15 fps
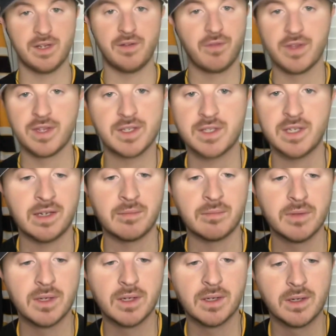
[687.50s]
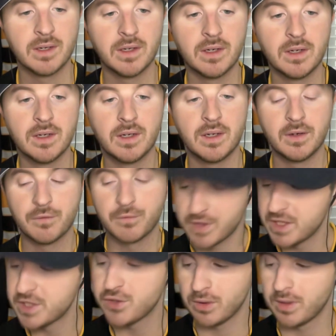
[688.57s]
for this team, for
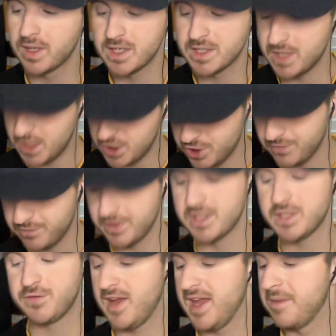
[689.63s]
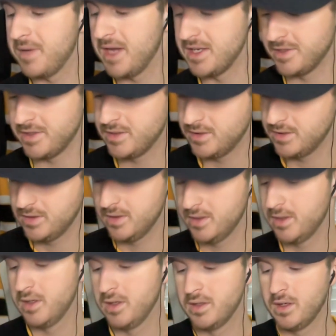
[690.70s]
this organization, for this fan base?
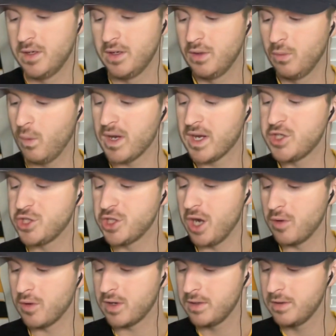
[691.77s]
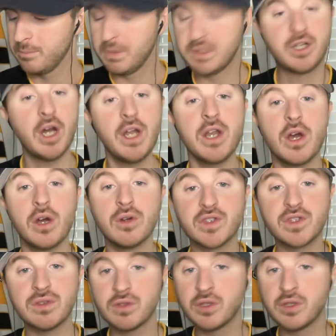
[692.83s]
What a joke. But good news.